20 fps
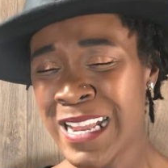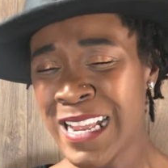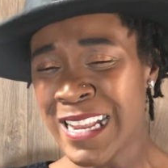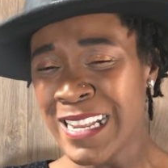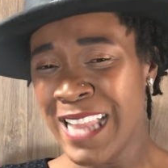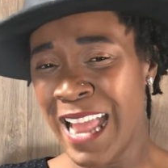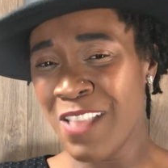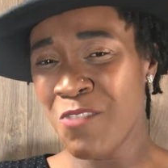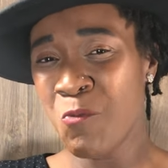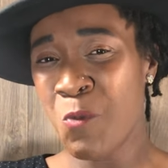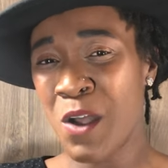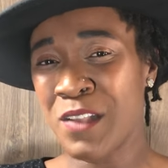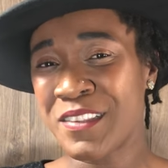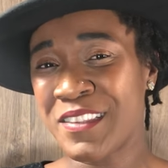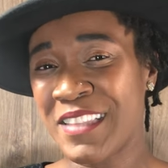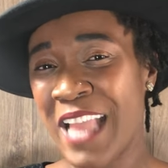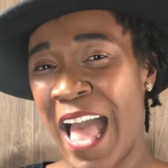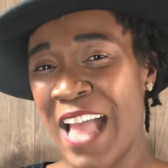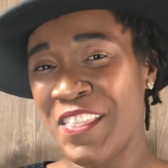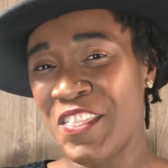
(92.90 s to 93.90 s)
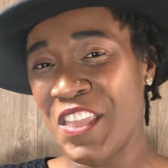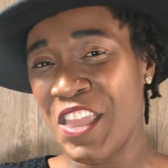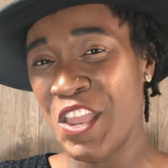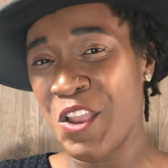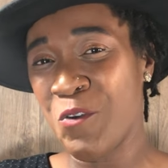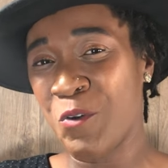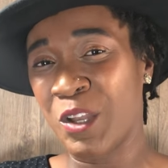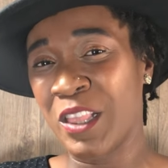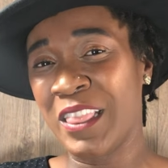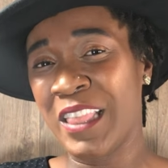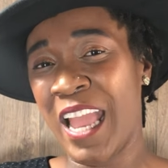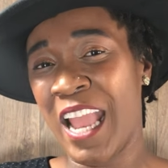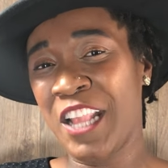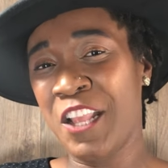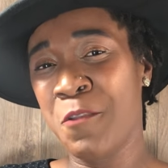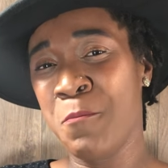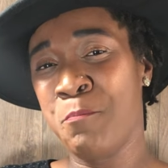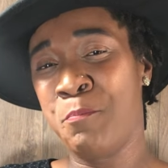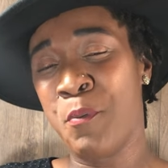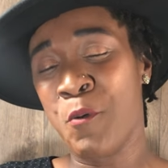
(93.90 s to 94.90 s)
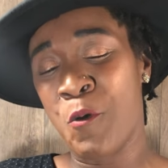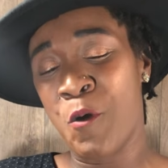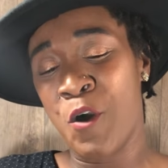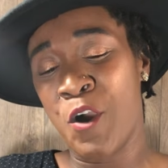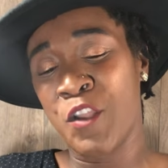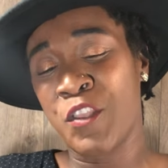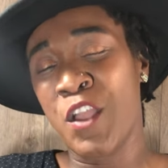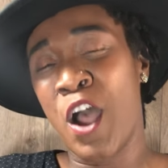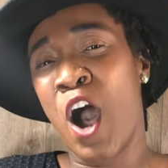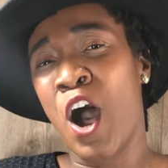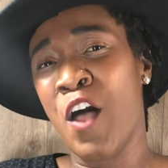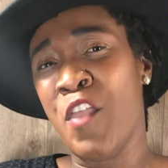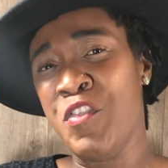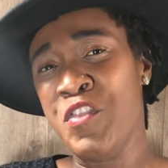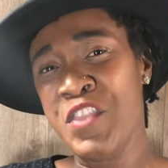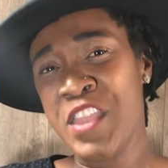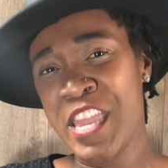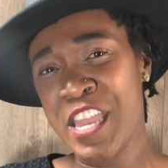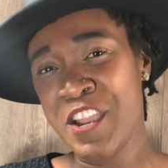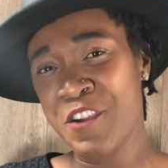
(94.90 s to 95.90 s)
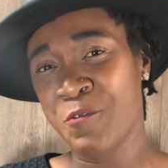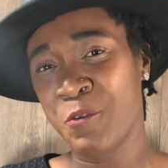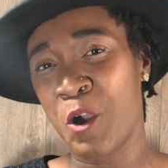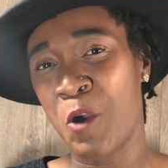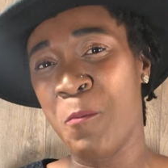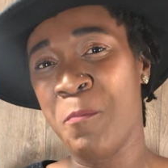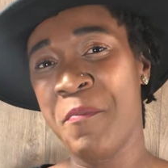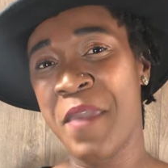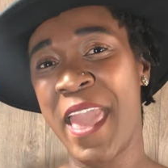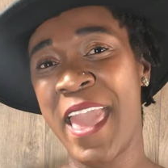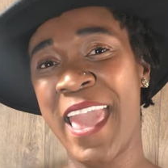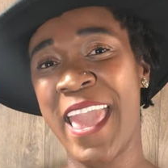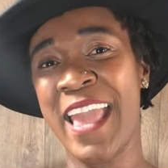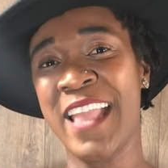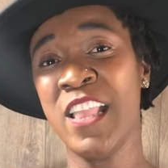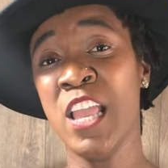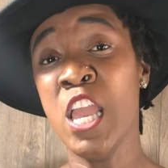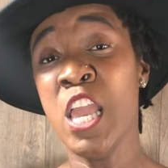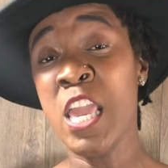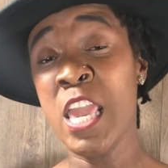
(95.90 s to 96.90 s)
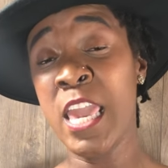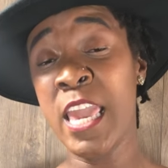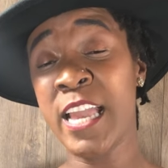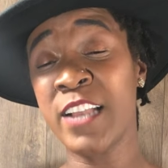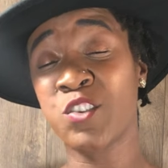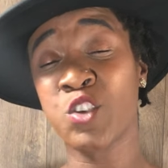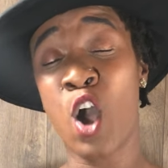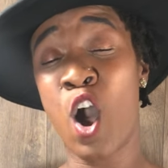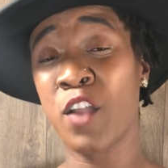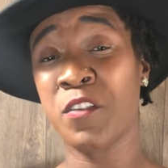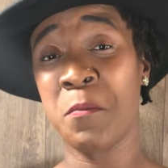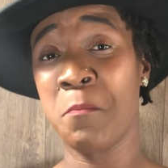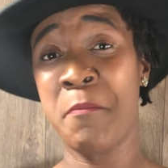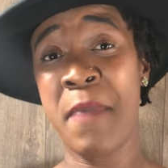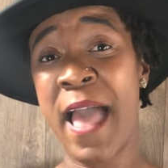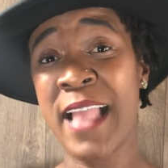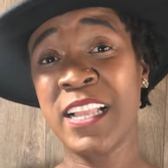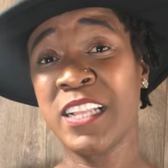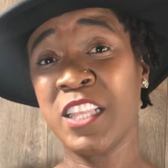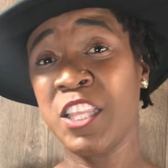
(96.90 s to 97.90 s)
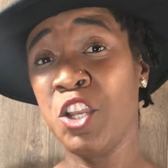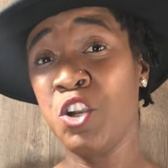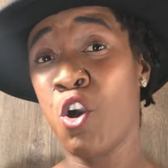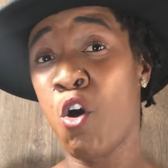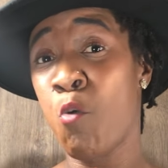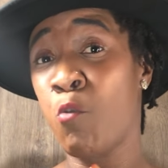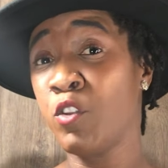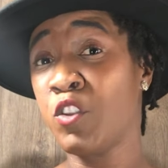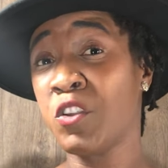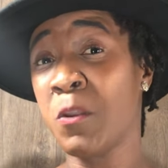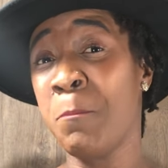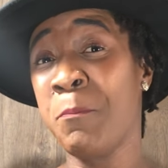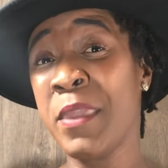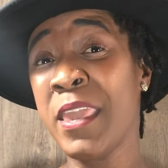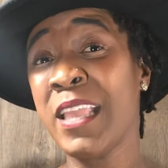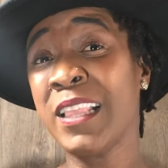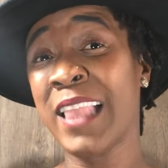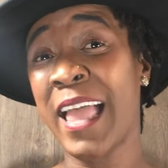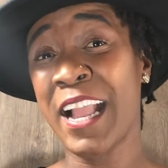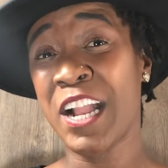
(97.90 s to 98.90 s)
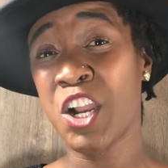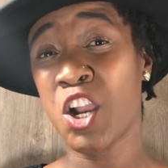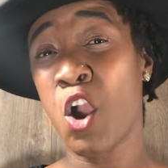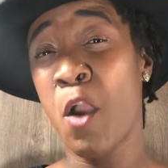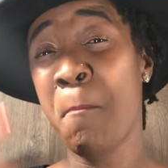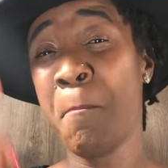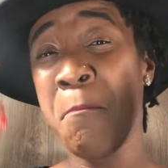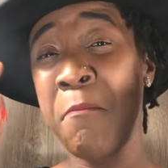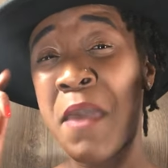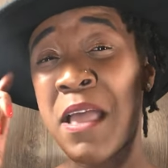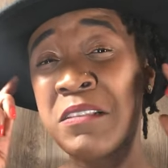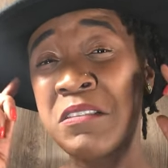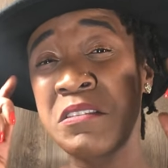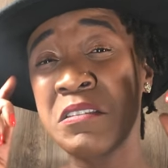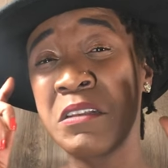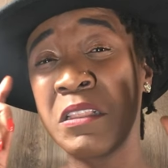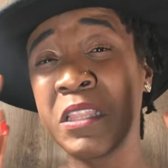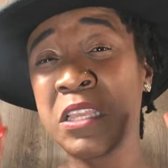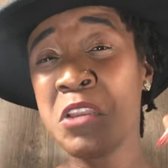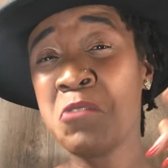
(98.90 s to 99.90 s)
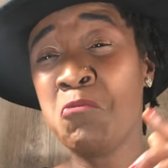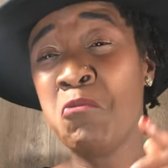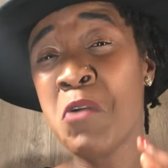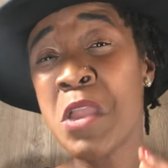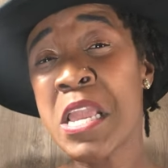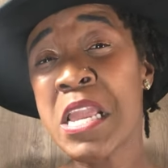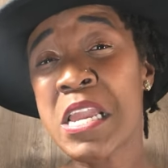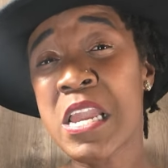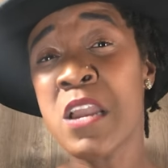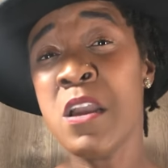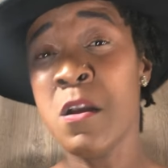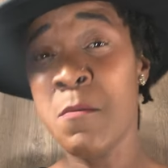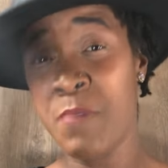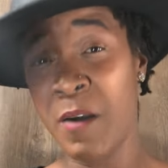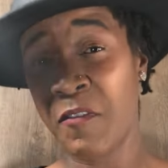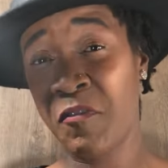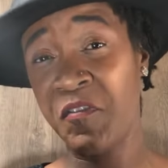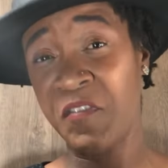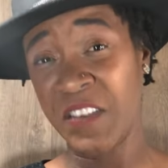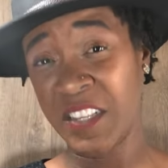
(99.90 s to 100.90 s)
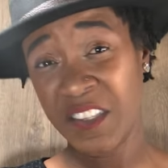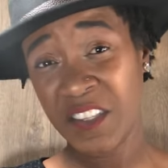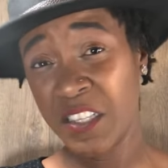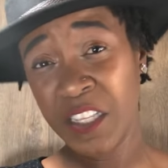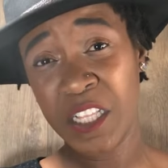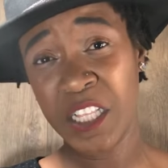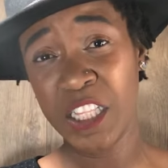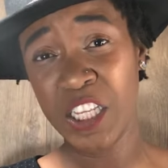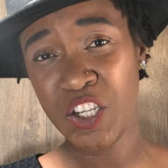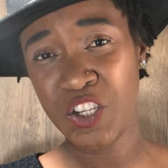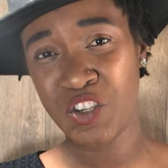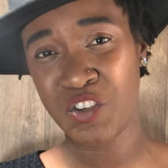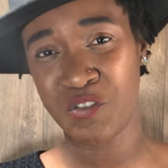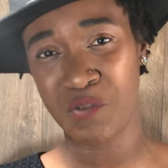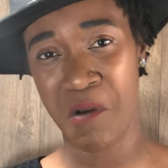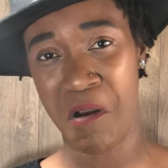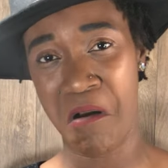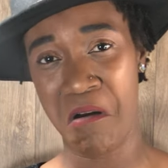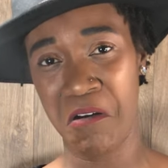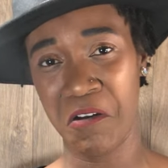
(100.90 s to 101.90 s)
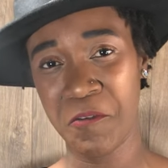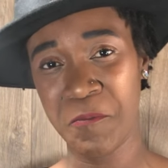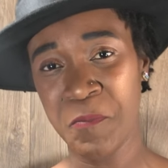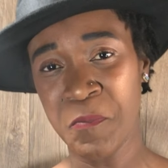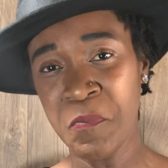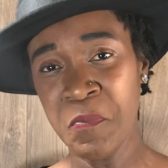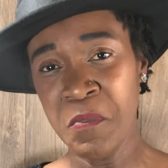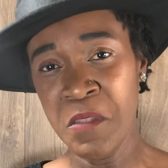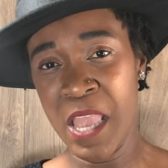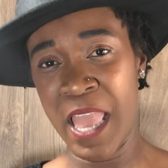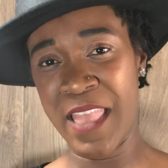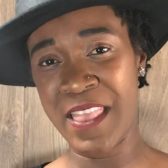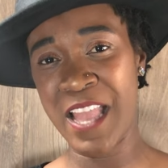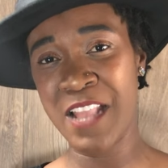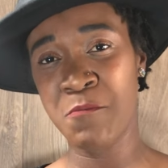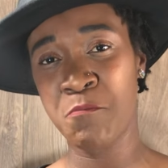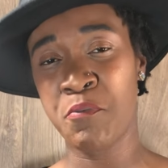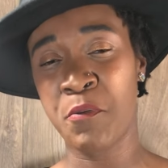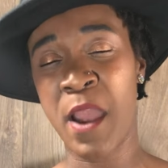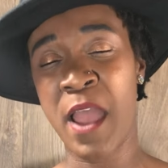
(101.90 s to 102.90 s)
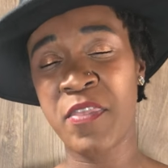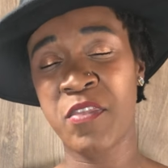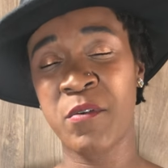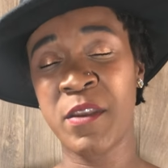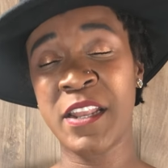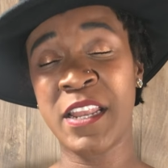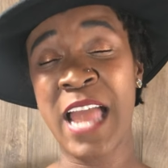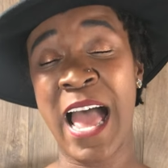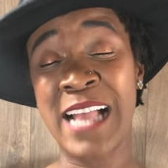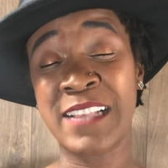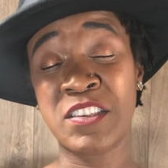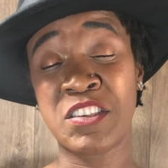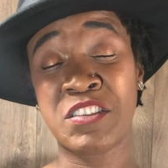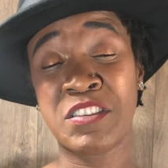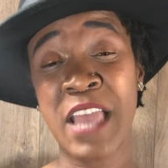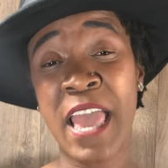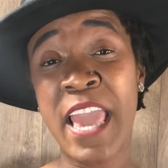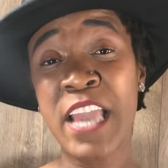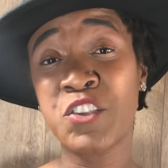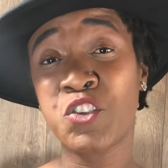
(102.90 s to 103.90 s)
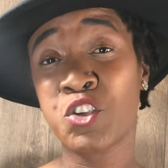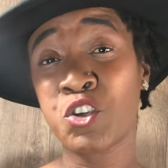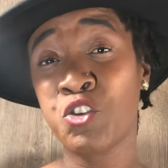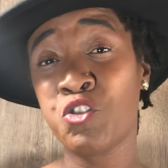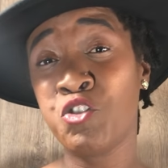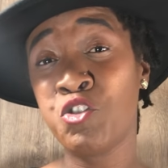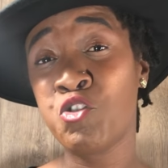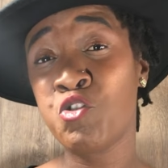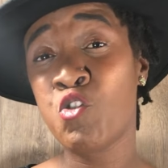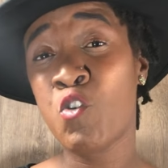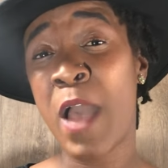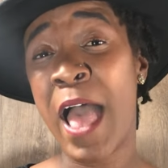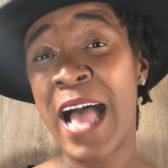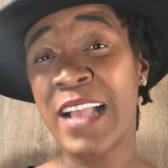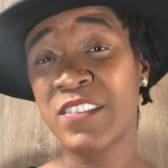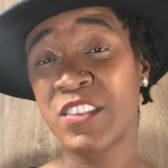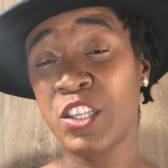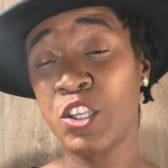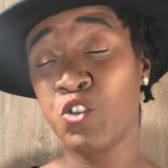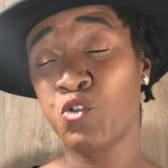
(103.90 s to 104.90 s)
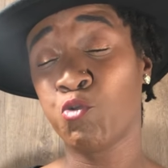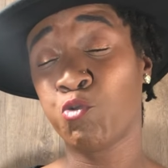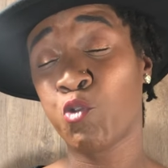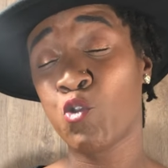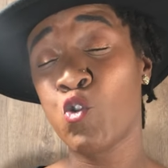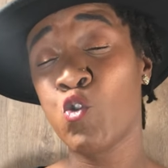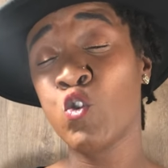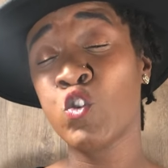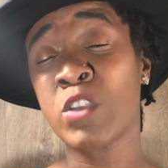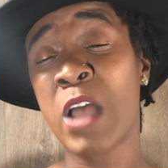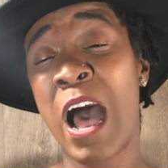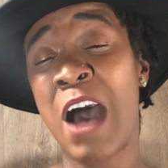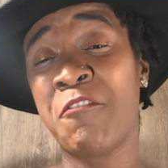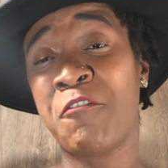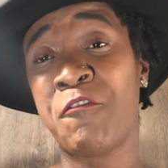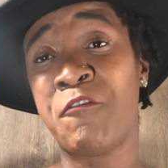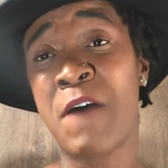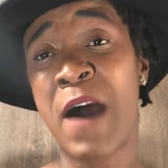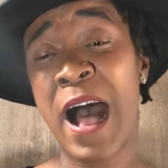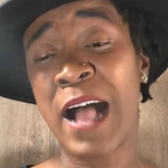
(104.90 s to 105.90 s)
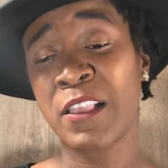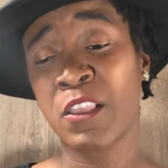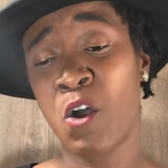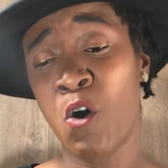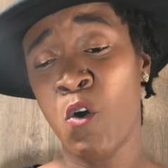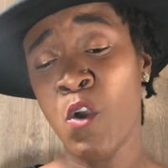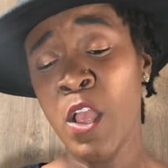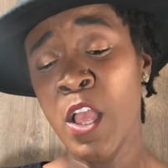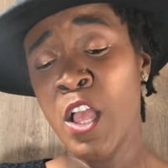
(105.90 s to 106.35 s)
Then once that Negro lady born a Negro man, he is automatically going to be like her, mentally weak but physically strong. And then, brethren, I say to you, as these rules are followed,